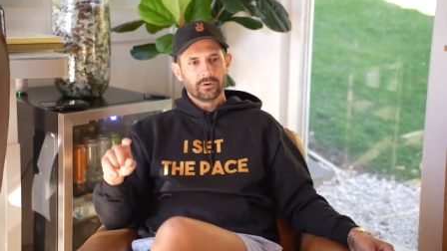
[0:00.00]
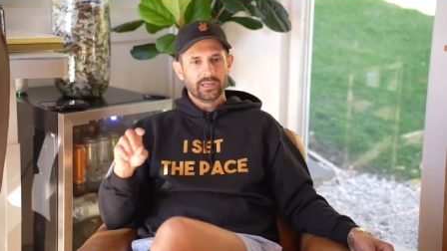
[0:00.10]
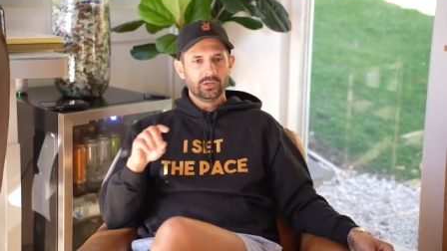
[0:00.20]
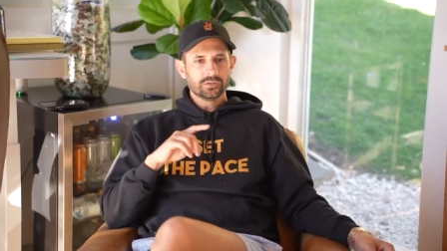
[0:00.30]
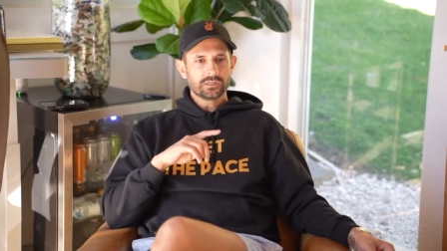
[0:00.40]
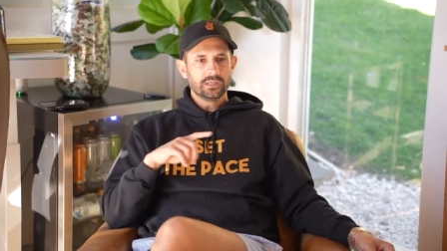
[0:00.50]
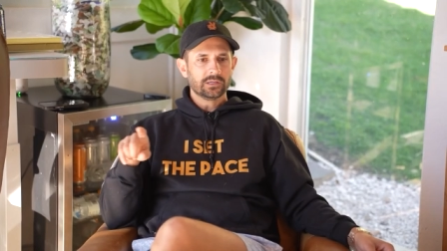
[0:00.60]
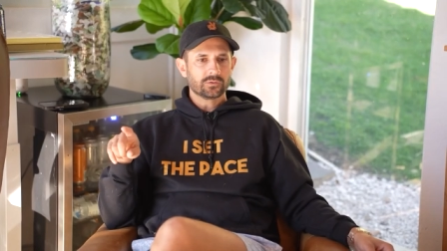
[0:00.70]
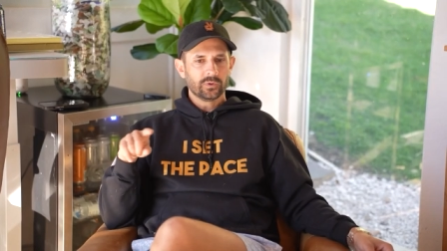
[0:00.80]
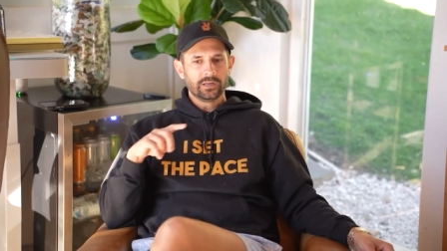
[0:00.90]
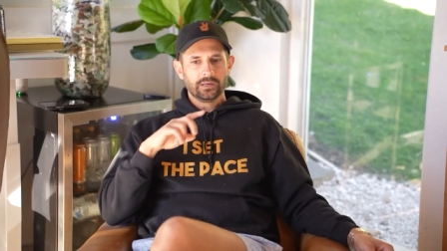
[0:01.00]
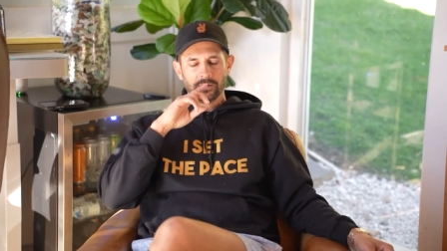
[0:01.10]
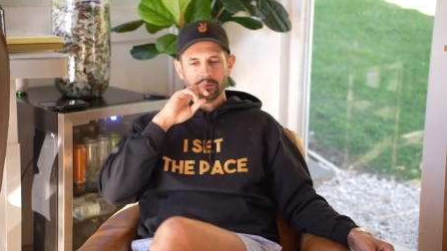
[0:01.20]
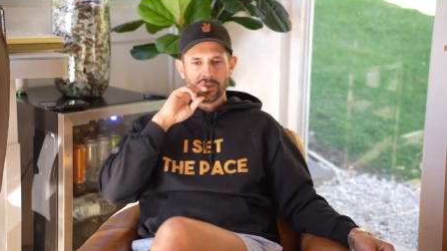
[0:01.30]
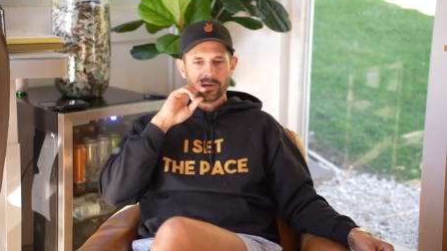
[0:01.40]
Right, and you'll see this written
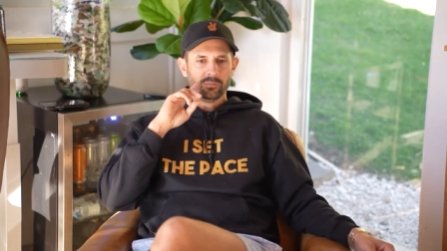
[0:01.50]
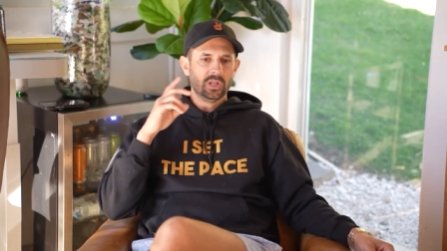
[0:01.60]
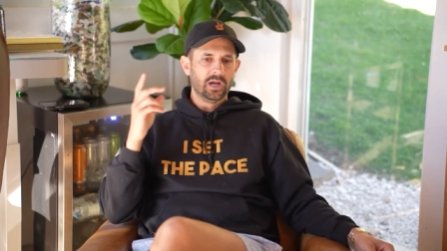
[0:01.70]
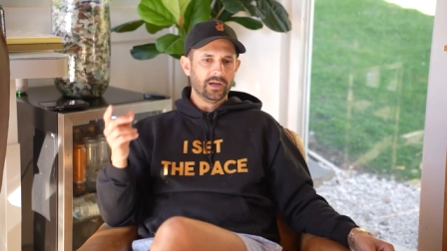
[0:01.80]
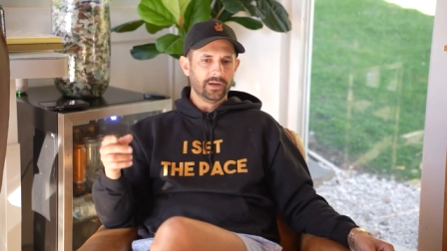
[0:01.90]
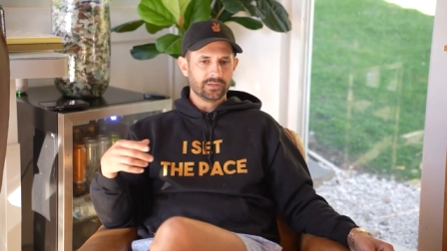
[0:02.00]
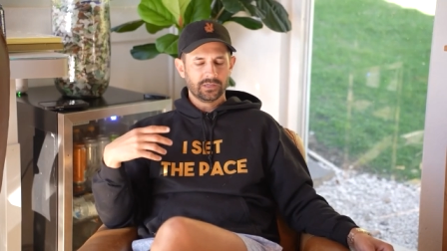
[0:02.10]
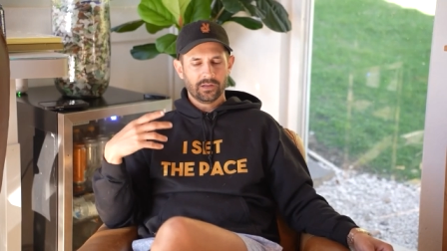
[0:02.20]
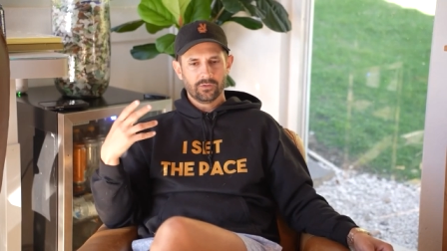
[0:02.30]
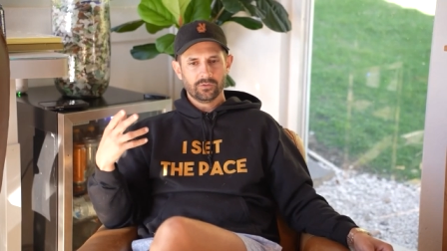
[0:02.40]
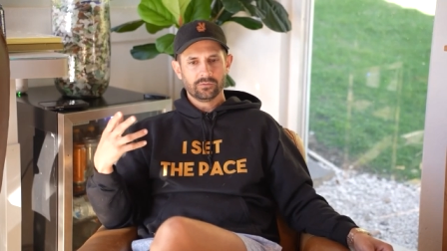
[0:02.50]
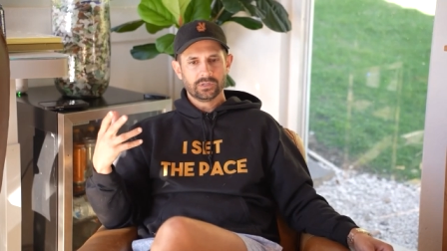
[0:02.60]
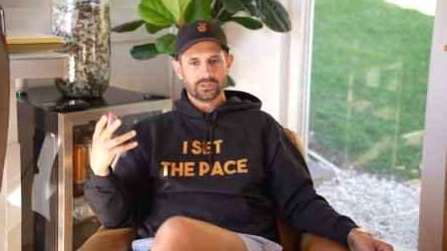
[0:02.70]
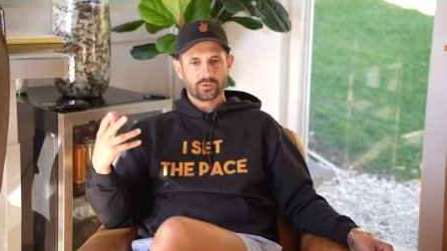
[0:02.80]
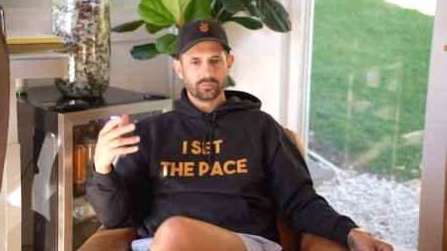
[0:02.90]
in a lot of blogs and other
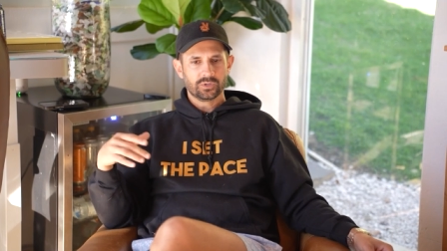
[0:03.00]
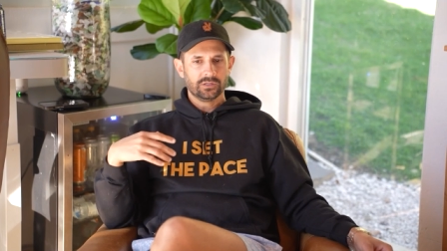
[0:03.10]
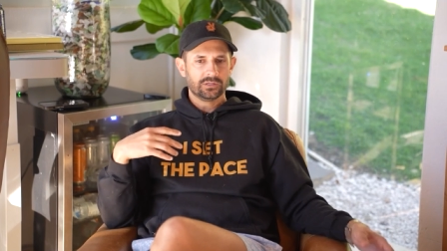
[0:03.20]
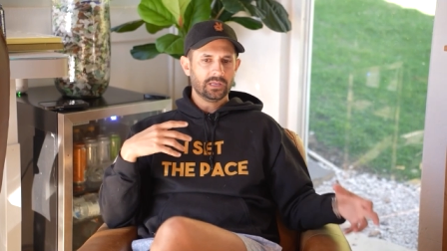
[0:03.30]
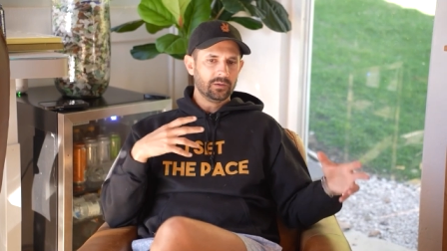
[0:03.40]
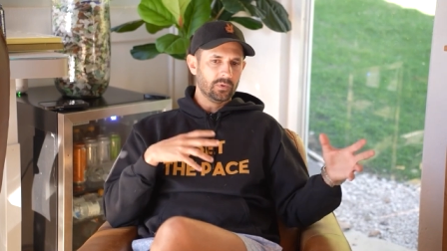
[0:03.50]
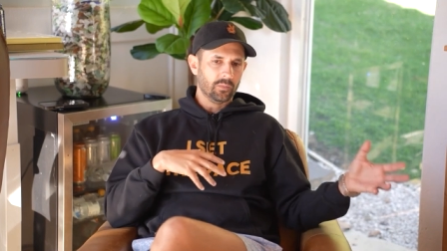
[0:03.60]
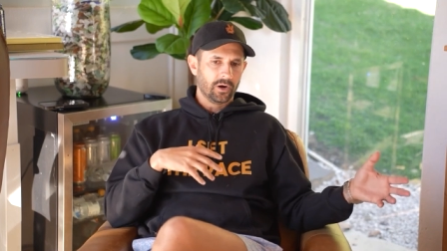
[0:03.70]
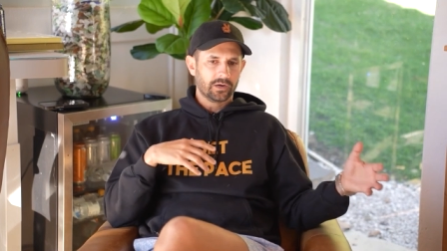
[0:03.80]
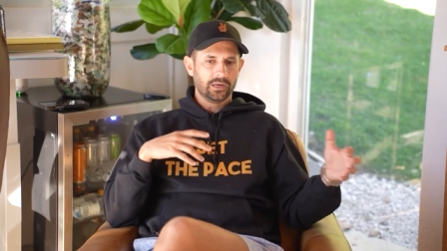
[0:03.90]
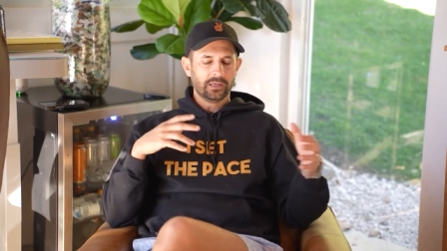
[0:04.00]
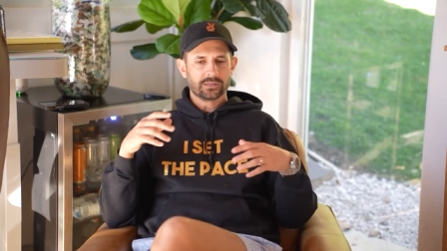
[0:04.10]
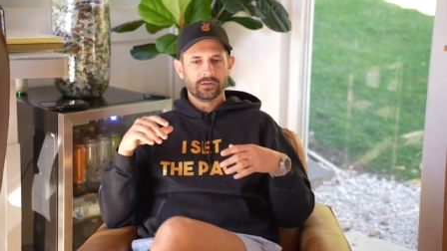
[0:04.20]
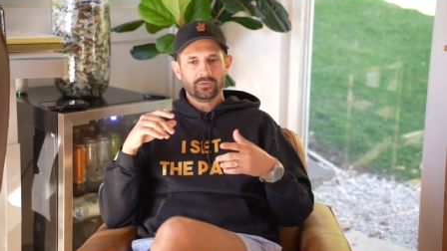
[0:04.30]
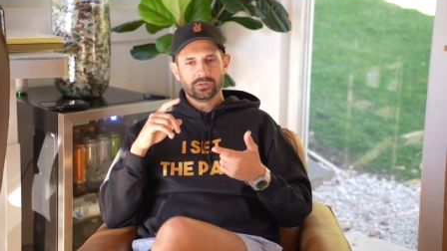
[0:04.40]
descriptions and email marketing and stuff.